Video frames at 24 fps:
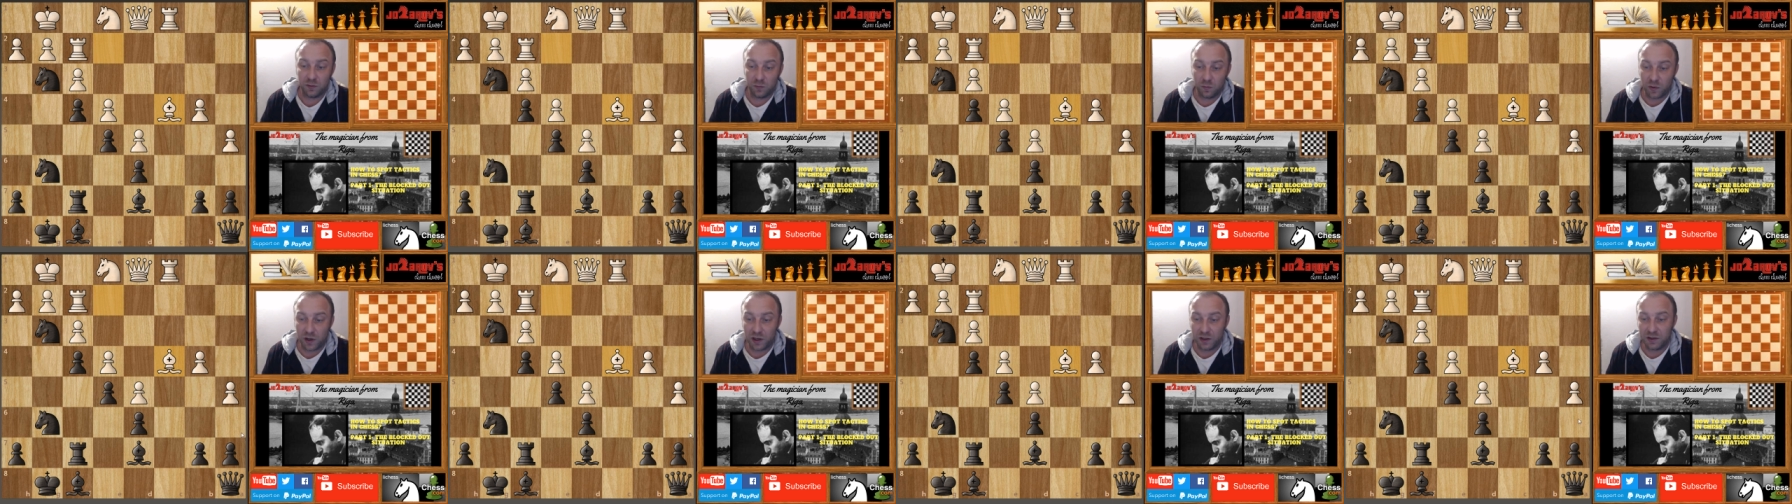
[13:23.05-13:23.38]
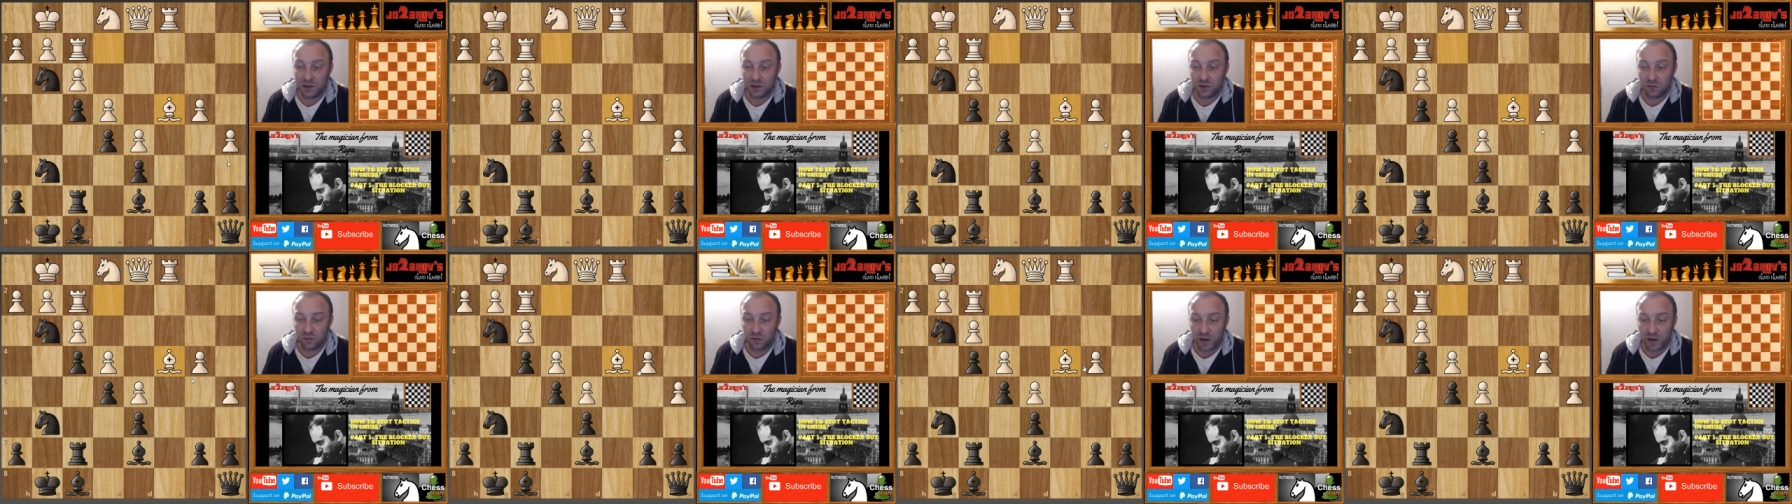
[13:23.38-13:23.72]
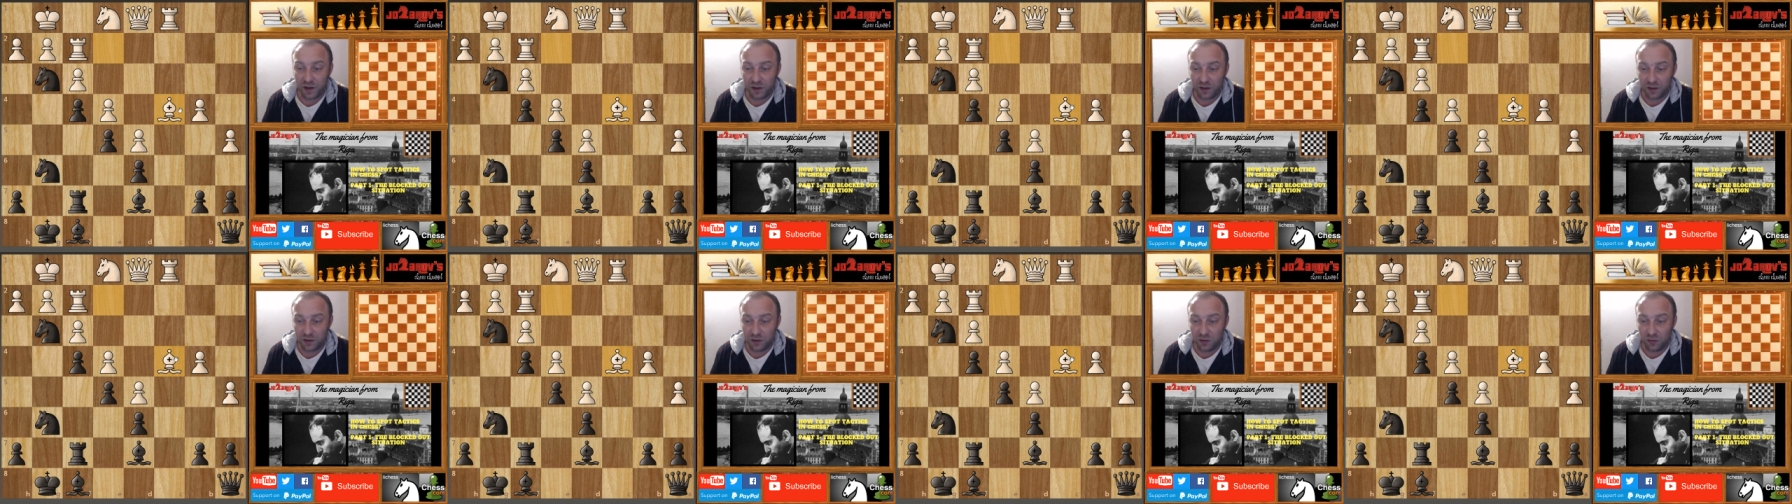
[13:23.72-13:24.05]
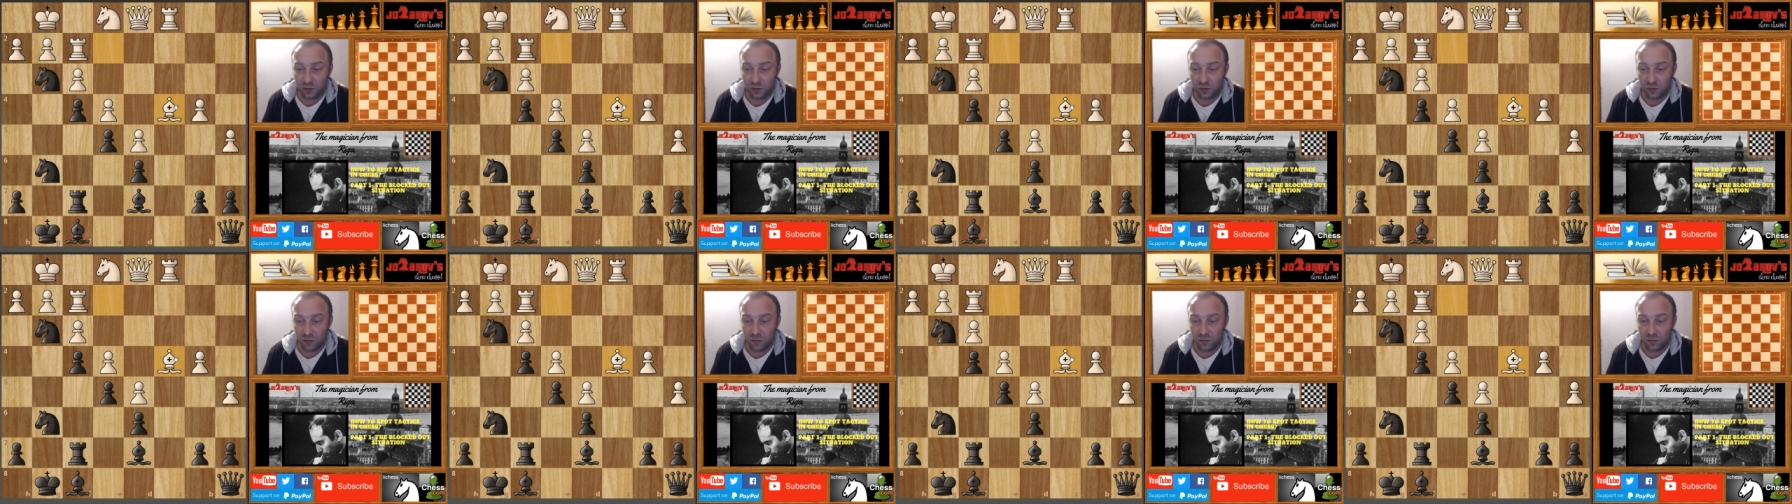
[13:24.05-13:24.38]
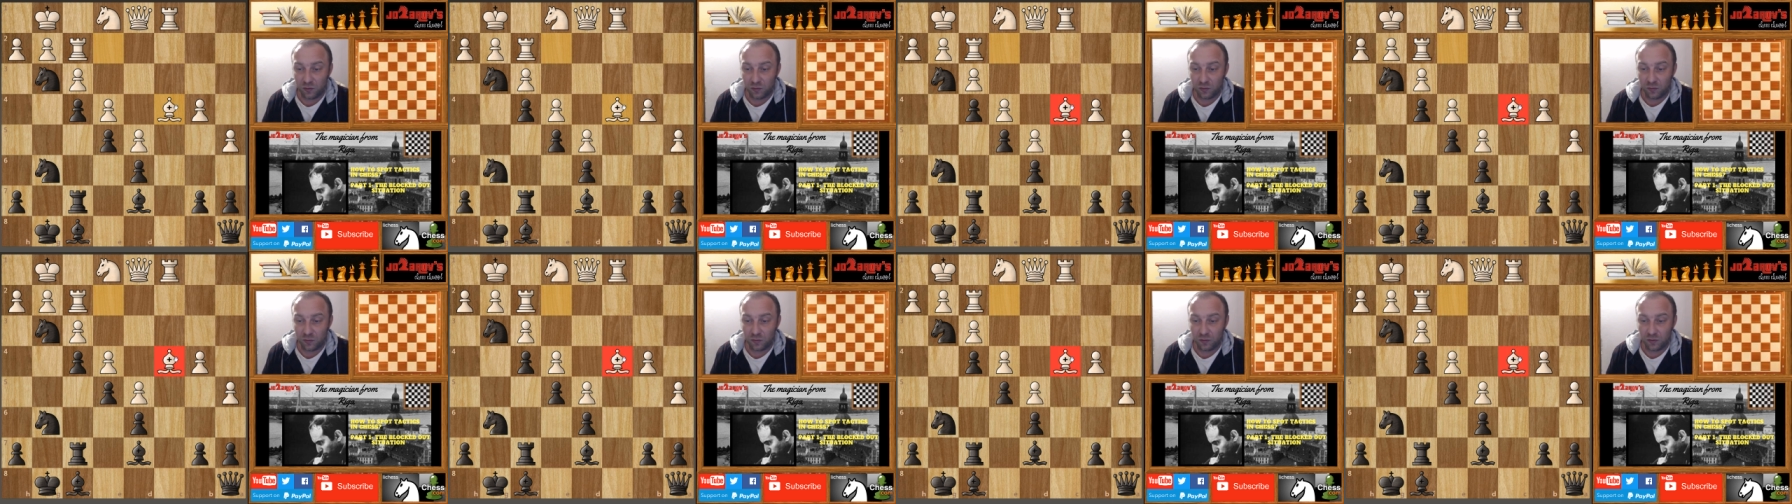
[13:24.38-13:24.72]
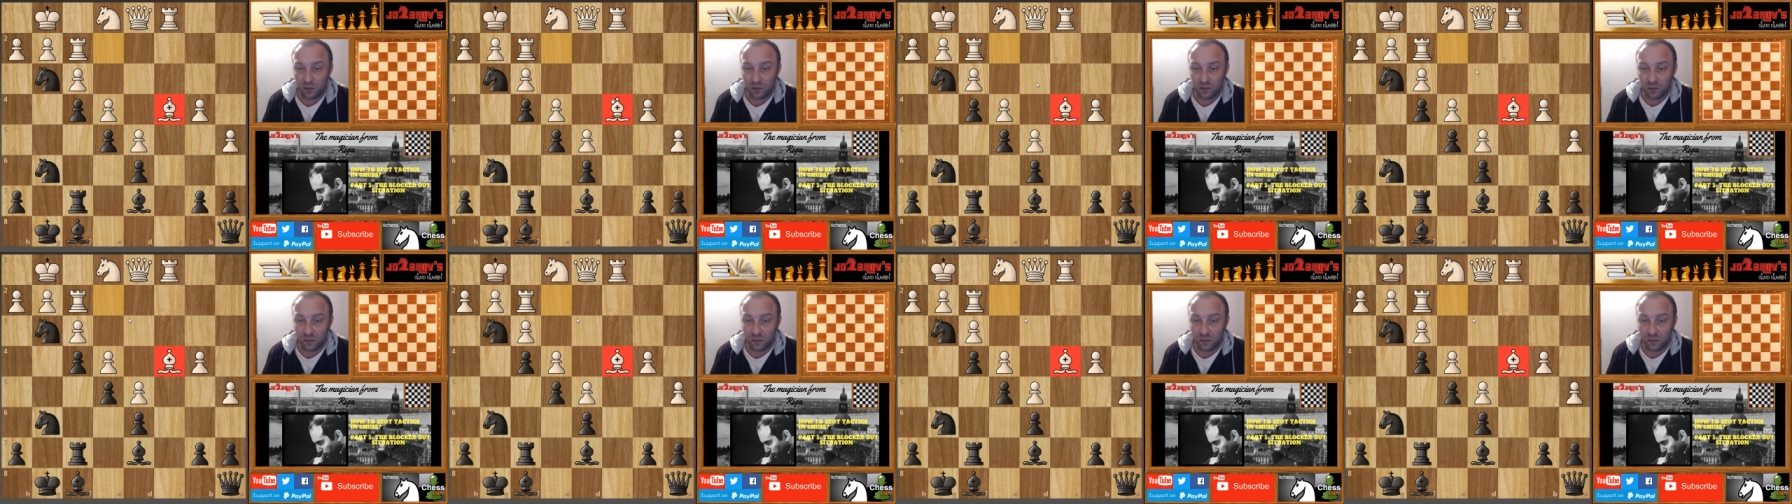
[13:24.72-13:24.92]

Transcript: white is trying to